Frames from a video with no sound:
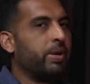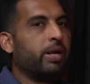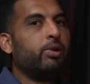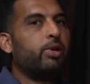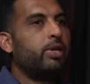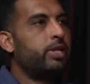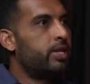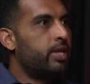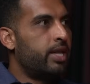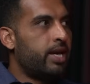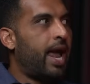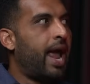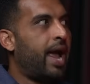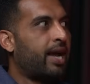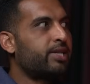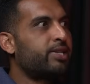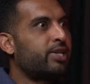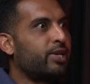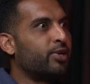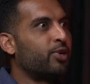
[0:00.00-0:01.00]
Build the
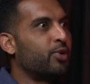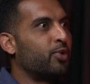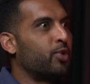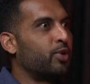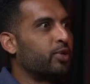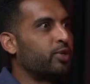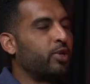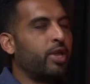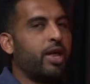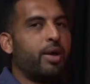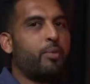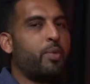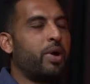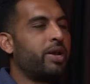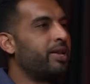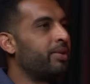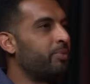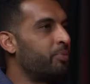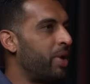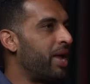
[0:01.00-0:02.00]
exit door so that
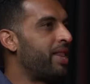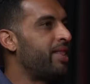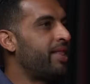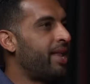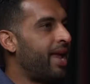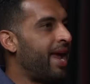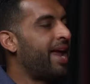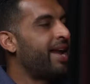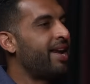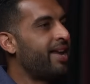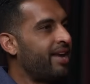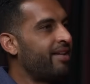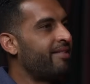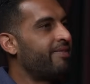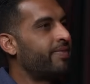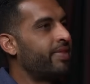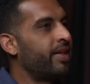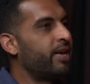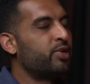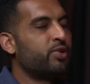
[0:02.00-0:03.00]
when and
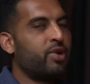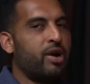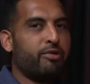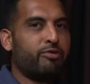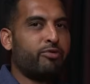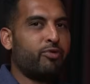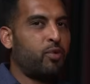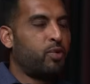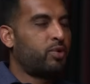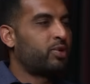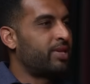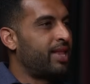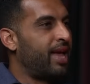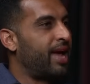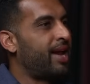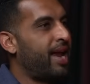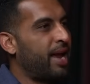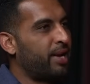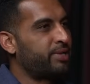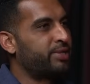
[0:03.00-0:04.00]
if they try to force
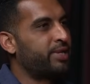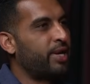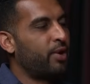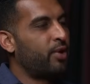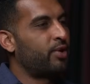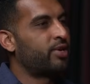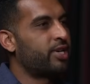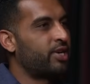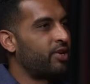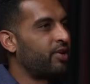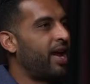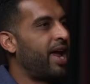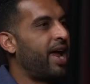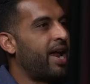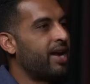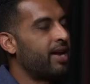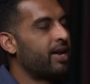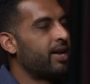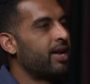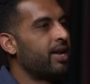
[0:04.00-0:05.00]
that headset onto your
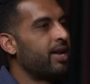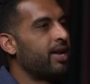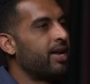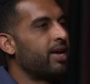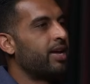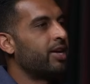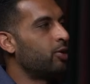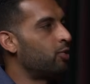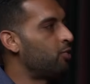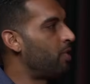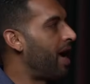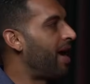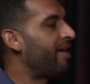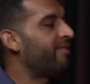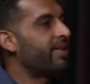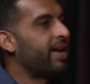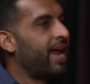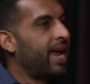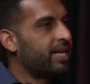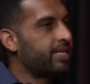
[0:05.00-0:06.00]
head, you
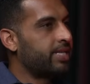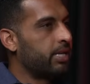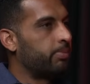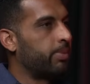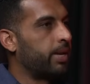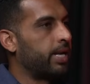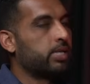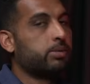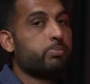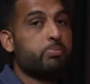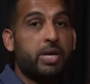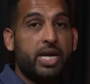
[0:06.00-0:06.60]
have an exit place.